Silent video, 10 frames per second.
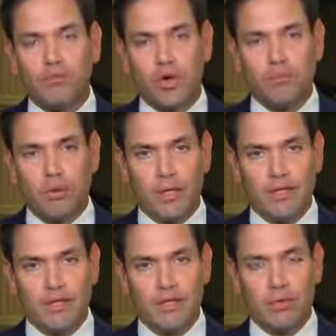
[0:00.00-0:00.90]
1
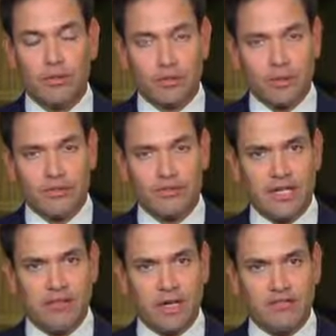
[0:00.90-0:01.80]
point, which will be the
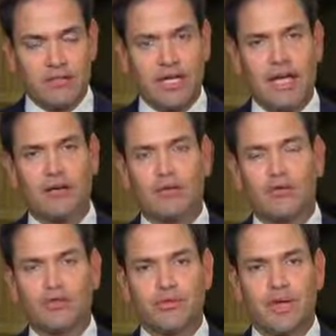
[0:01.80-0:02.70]
Senate race and the
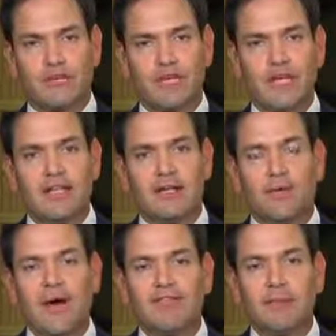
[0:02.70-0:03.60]
agriculture race, there
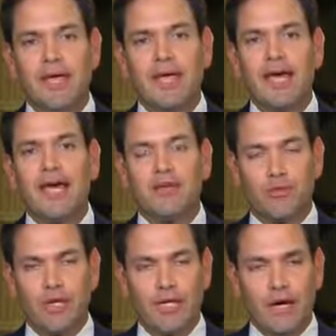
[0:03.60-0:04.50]
will have to be a hand
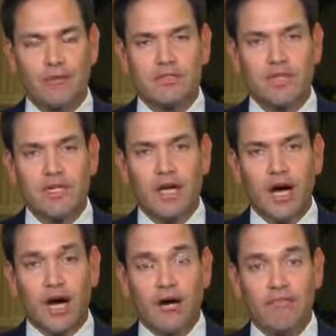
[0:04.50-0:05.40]
recount
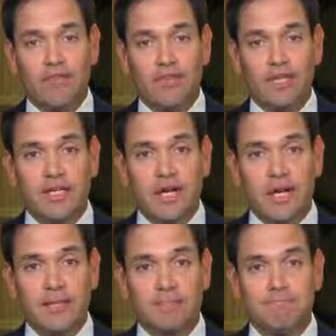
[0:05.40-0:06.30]
of the
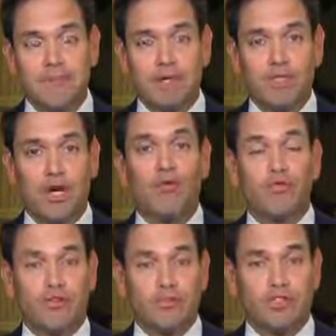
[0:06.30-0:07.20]

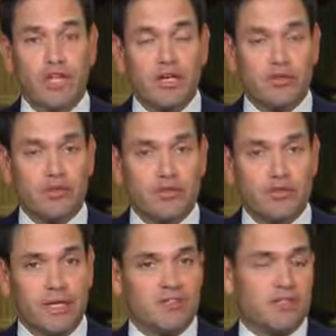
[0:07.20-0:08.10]
overvotes and
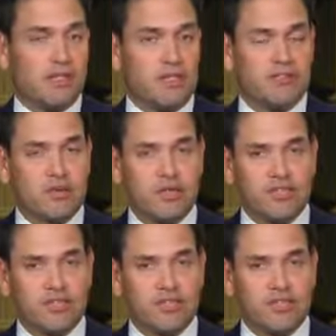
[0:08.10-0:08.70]
undervotes. Basically, did somebody